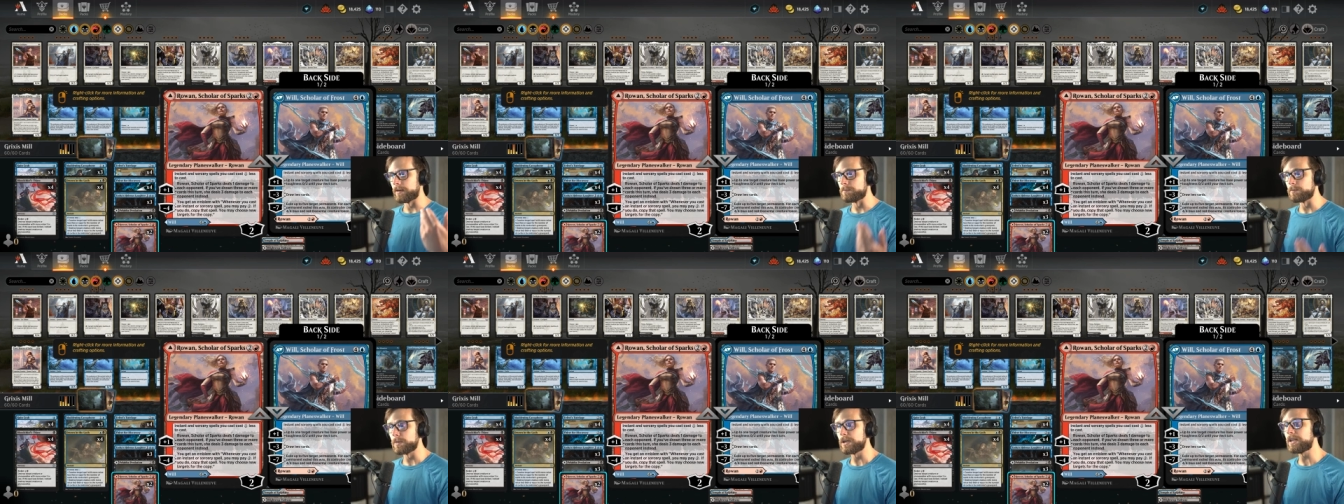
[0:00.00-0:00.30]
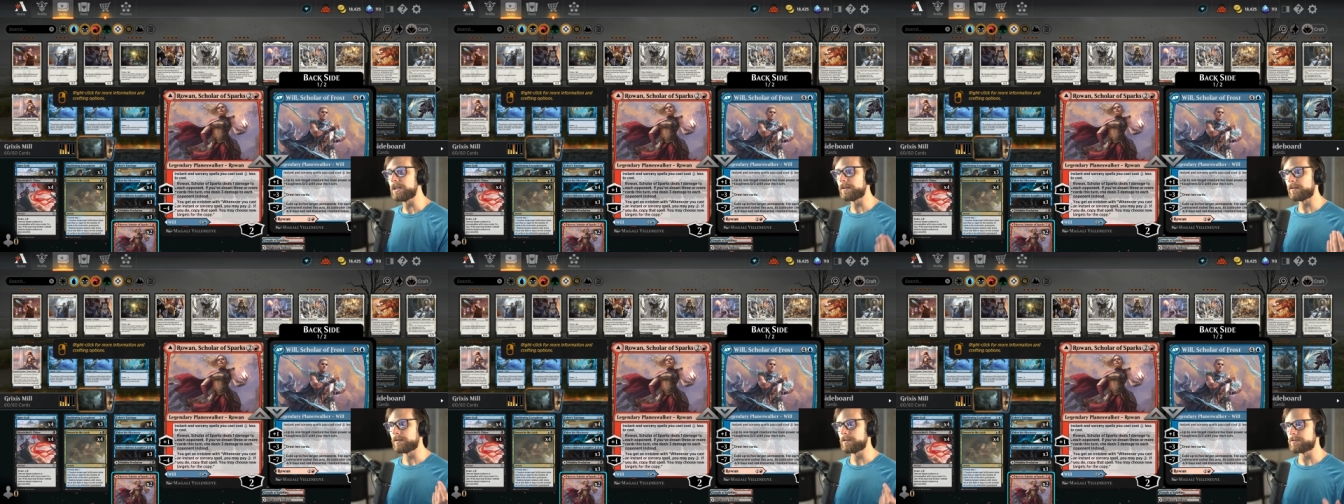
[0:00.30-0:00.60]

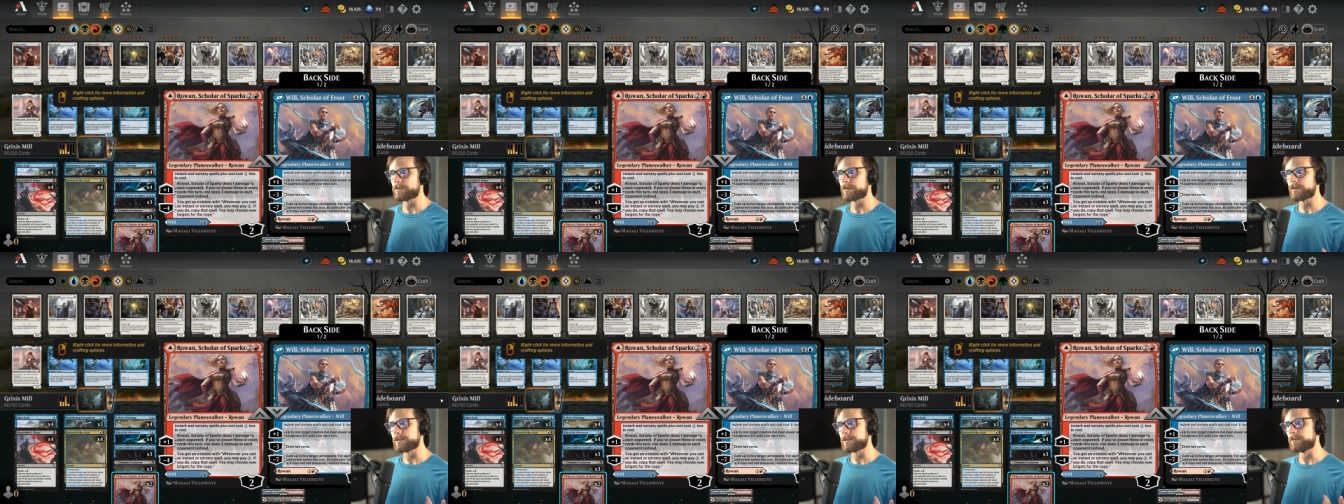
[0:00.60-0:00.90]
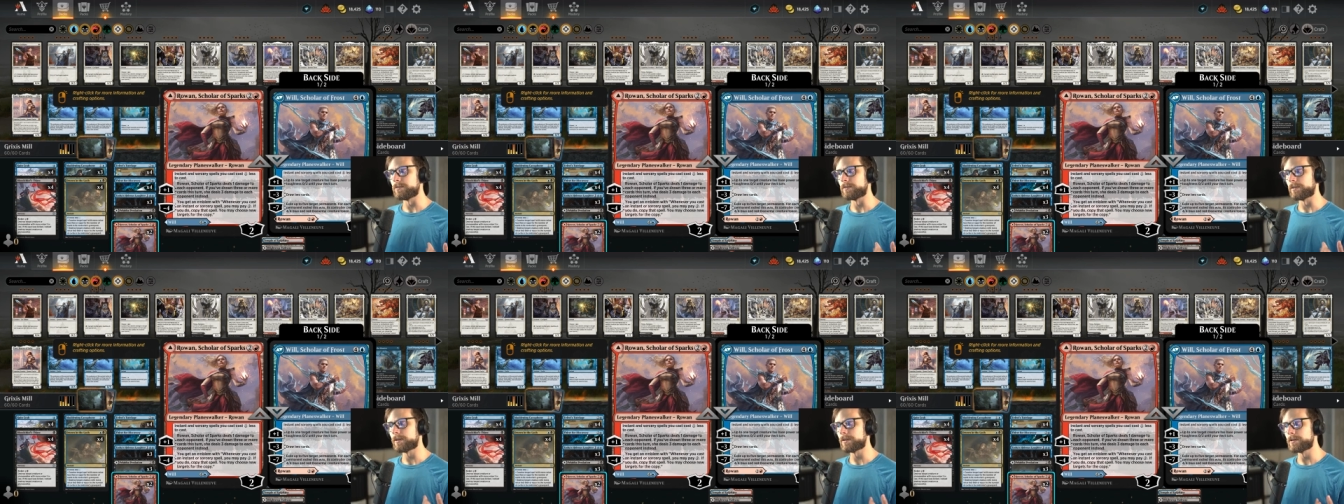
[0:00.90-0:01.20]
immediately draw
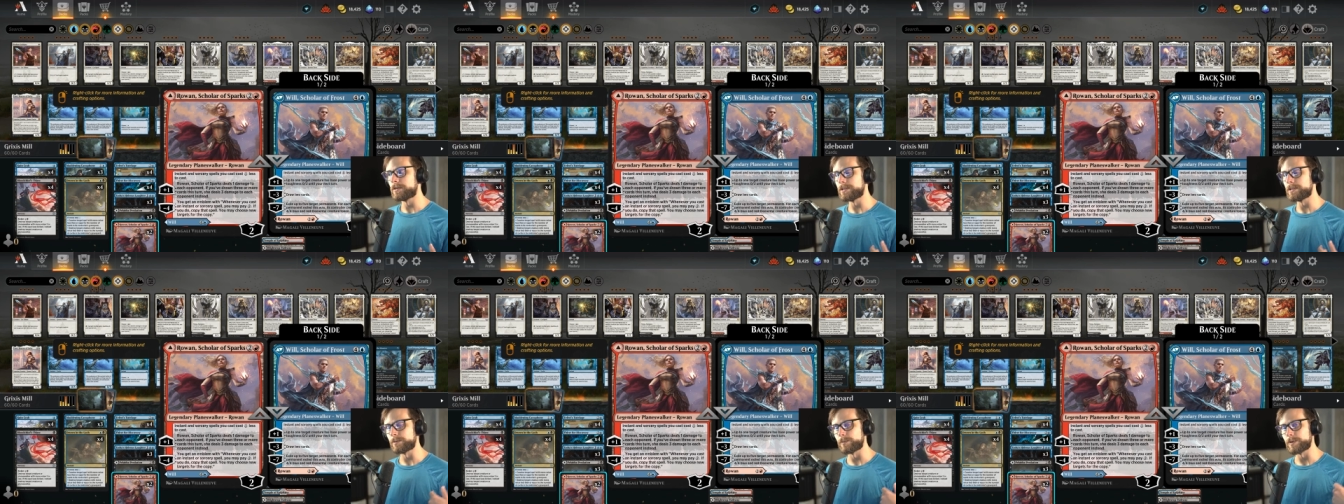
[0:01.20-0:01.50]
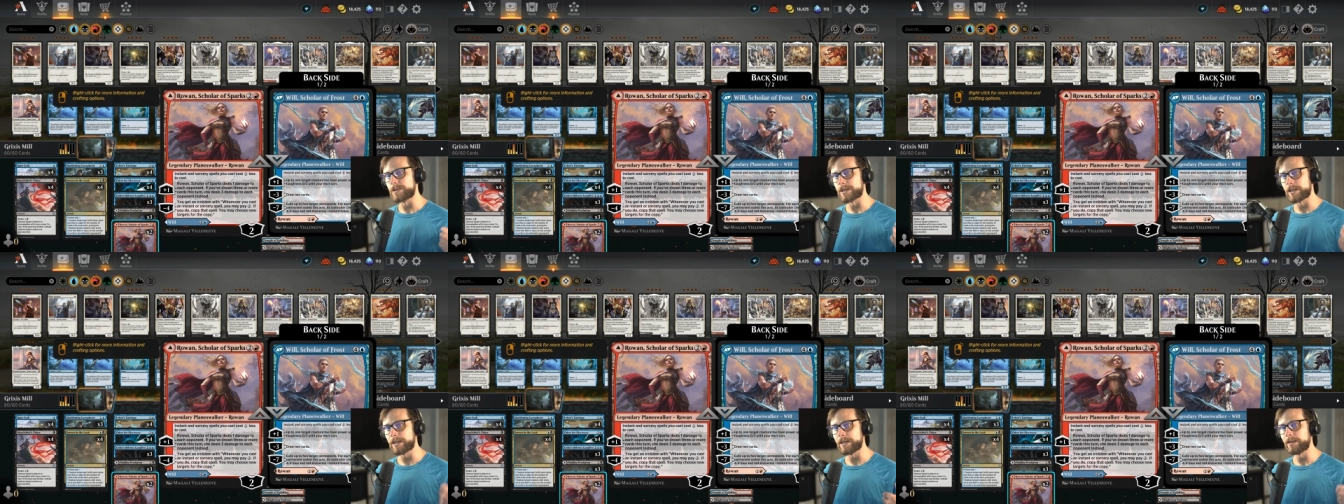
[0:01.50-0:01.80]
two cards,
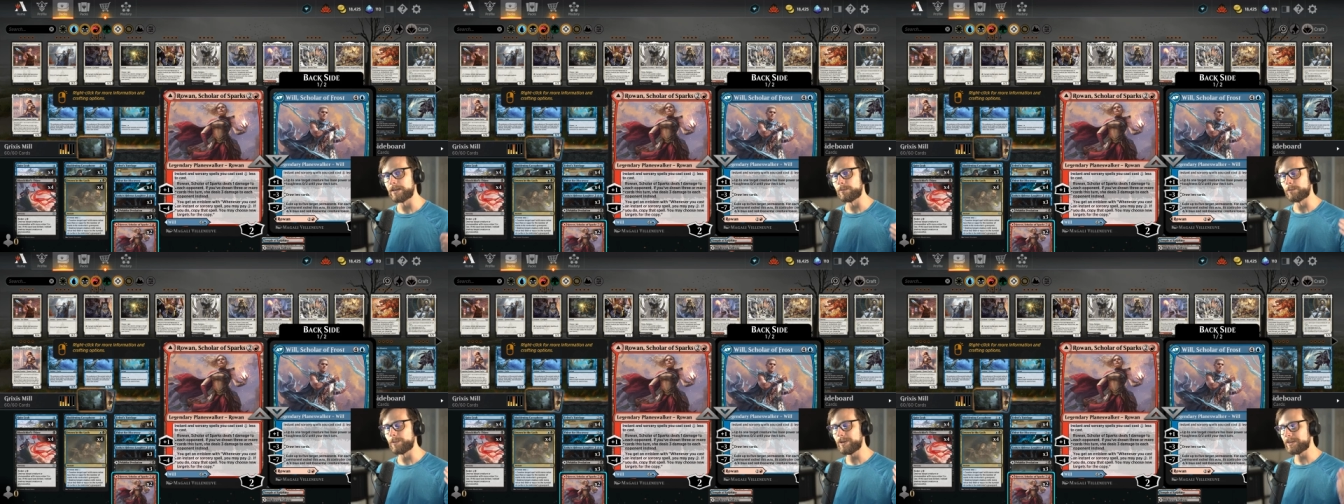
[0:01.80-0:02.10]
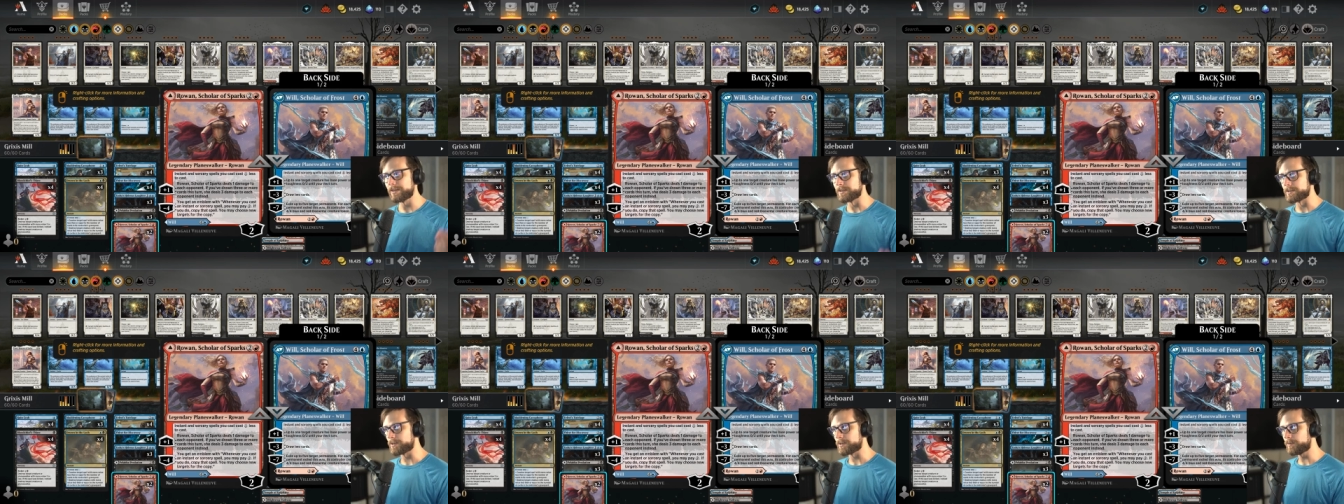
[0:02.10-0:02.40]
which again,
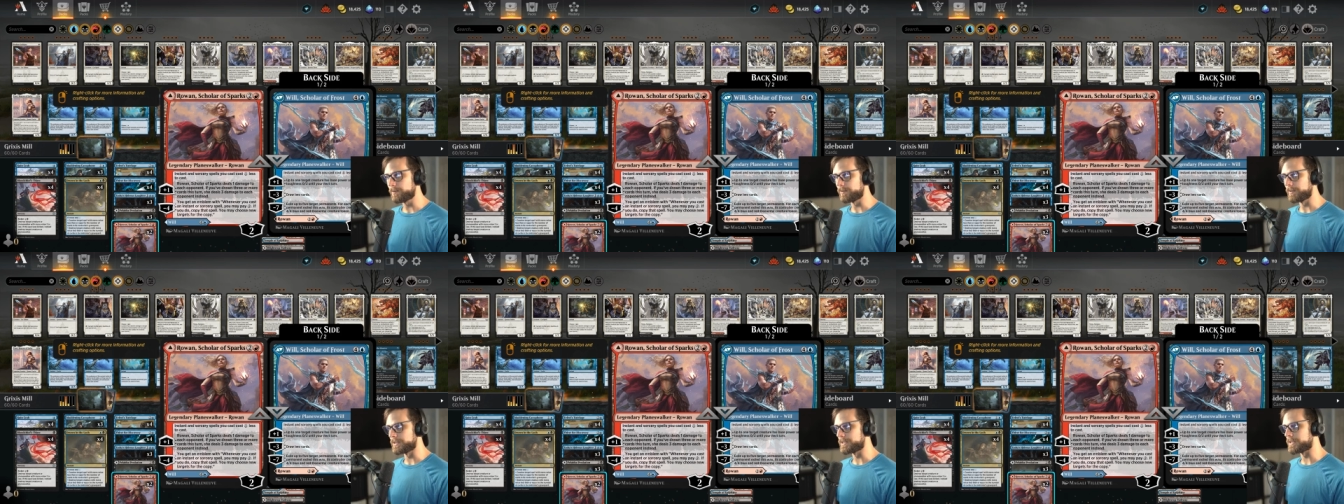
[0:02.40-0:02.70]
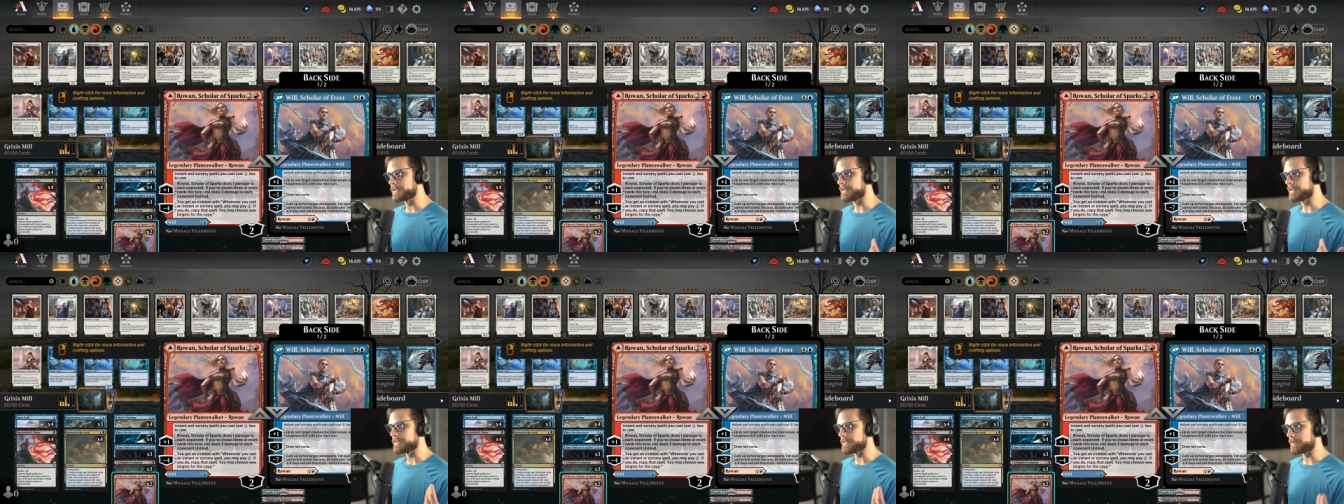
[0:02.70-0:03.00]
with the
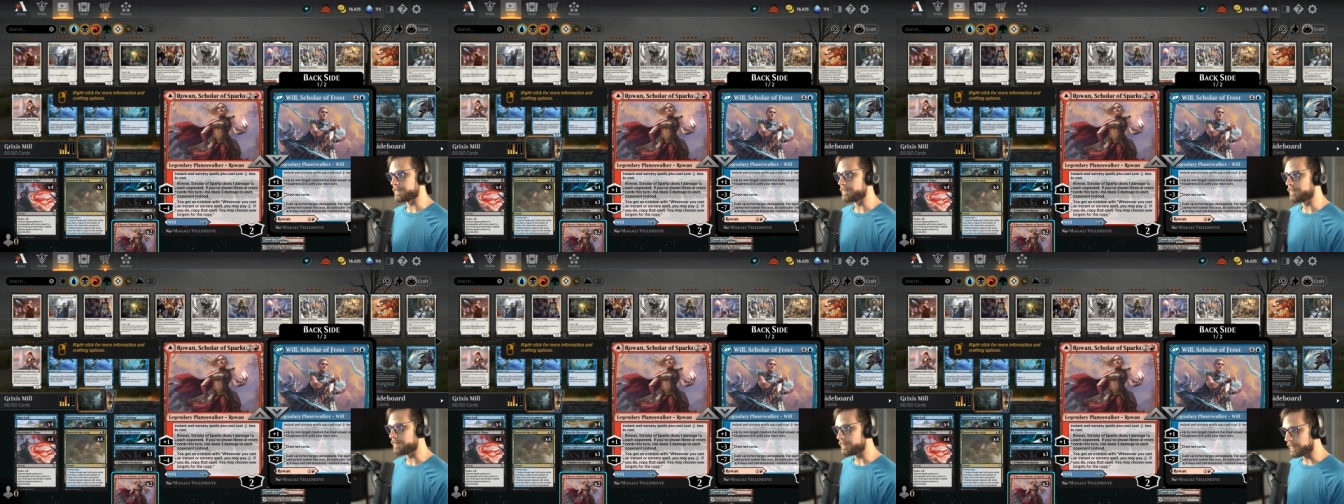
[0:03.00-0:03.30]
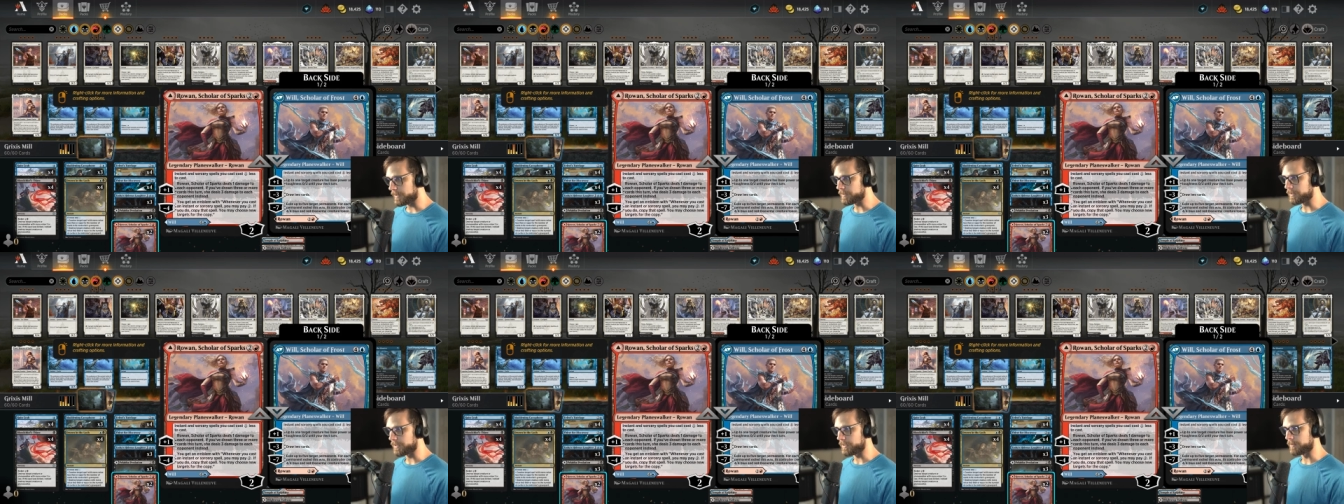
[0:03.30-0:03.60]
tutelage, is a
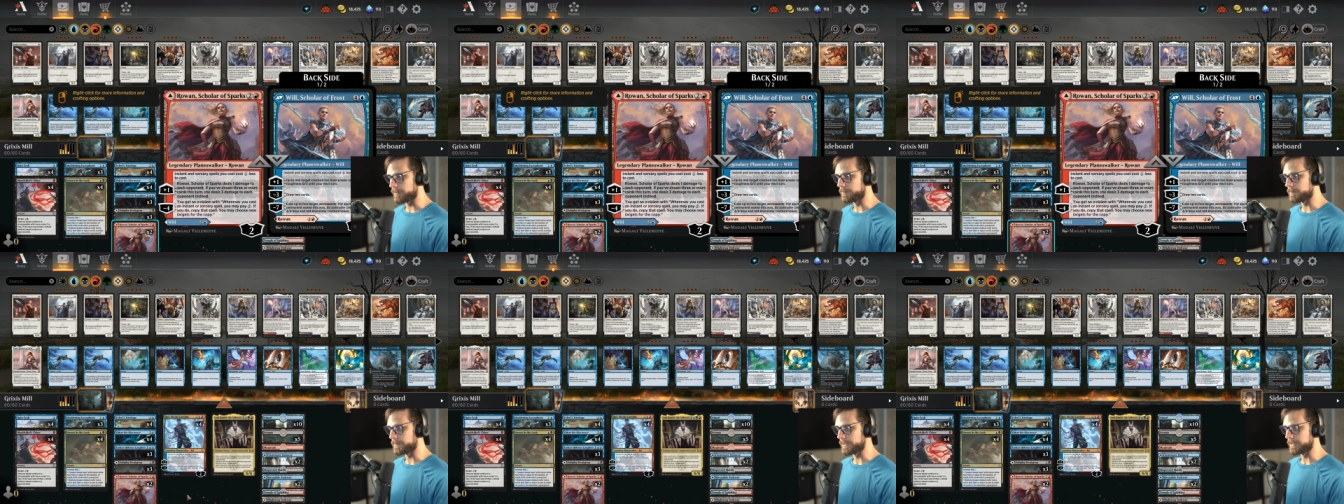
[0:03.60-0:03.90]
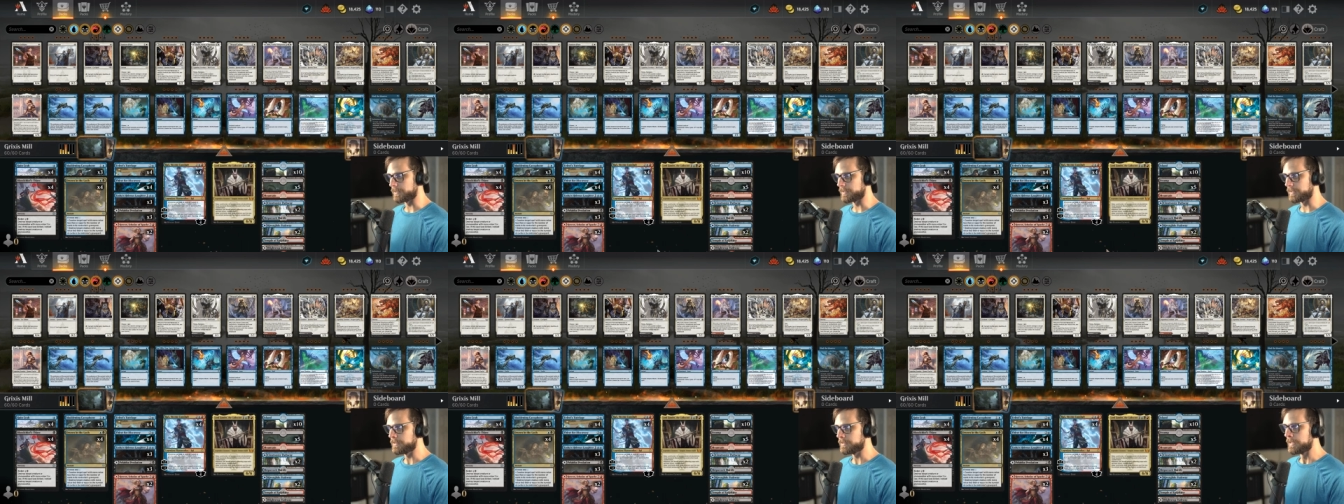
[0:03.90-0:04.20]
very good
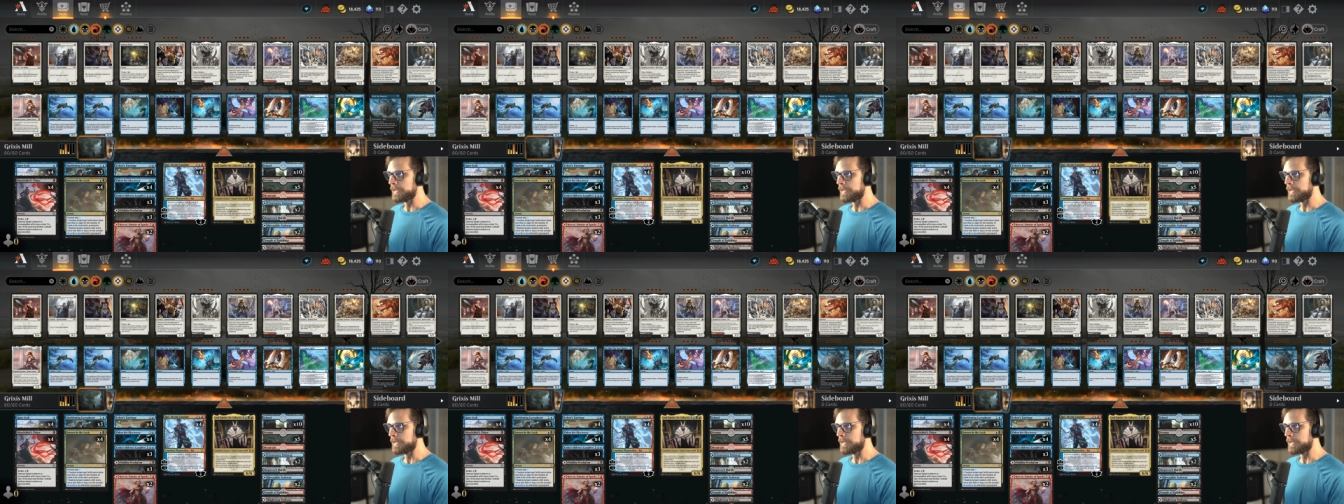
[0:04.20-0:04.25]
ability.